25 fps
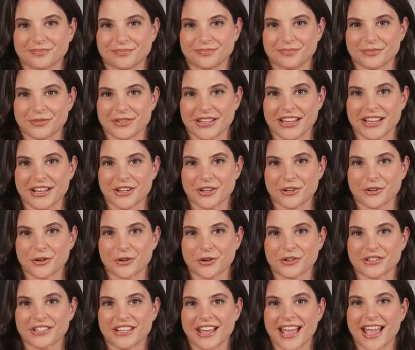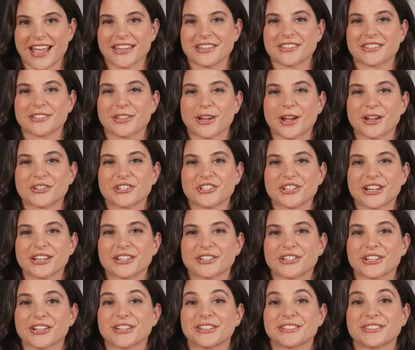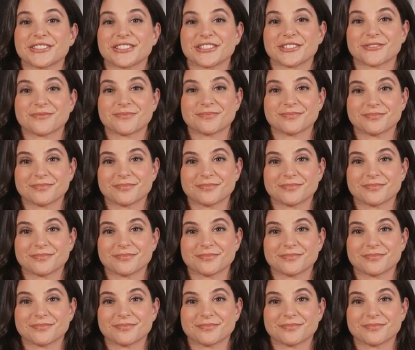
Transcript: Legal or tax law changes.